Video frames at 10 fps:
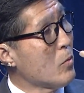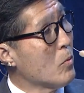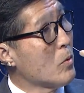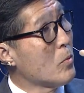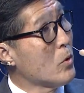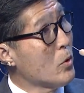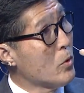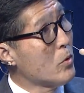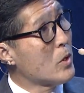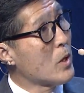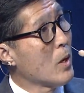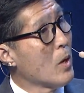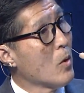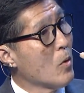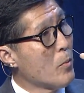we'll use
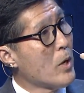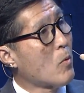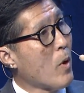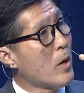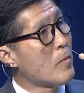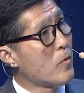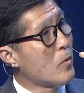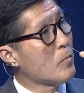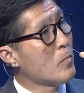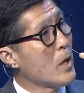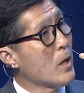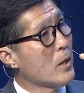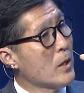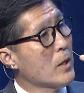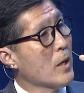will be acquired from
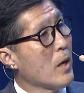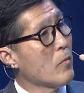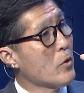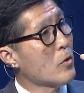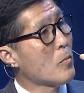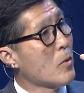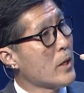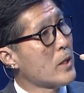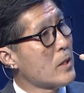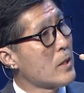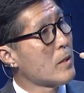the renewable energy.